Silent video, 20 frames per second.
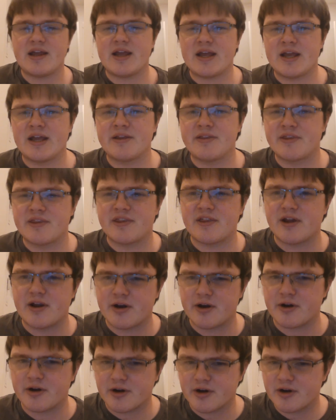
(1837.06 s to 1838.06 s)
in
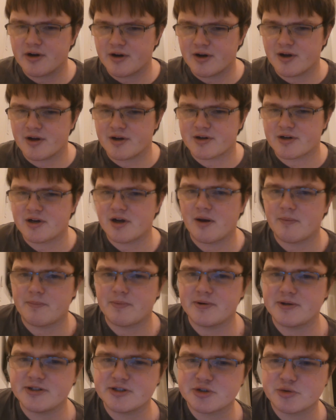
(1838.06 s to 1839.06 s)
their
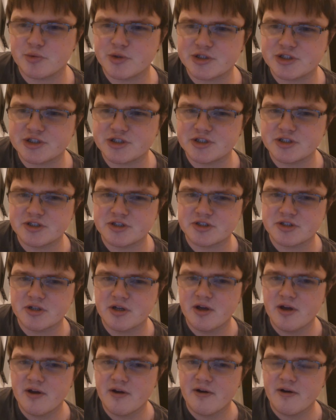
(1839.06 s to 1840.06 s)
companies, which is
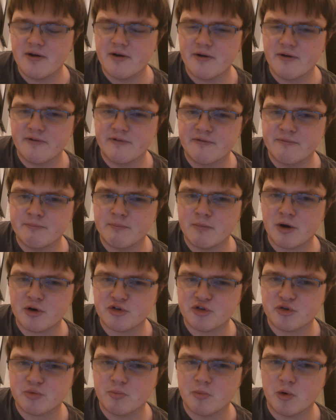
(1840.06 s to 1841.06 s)

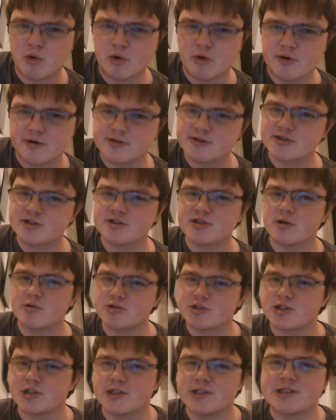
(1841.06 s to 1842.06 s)
much more
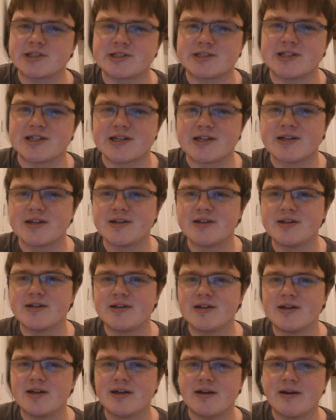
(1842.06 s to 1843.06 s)
socialistic,
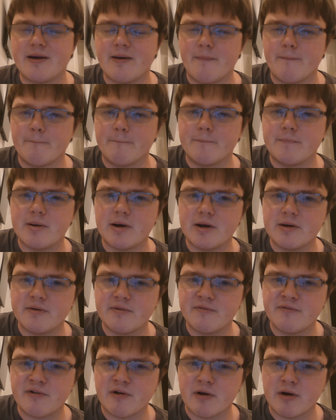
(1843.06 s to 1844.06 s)
but
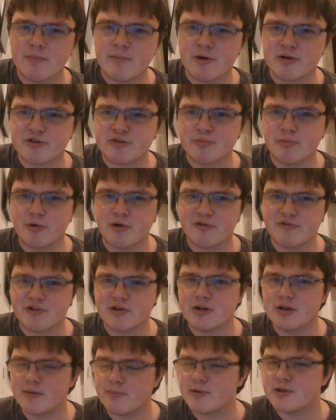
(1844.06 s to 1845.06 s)
very much more of a
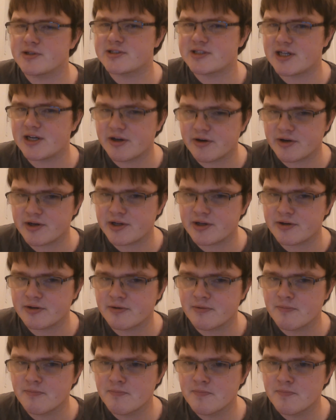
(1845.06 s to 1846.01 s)
libertarian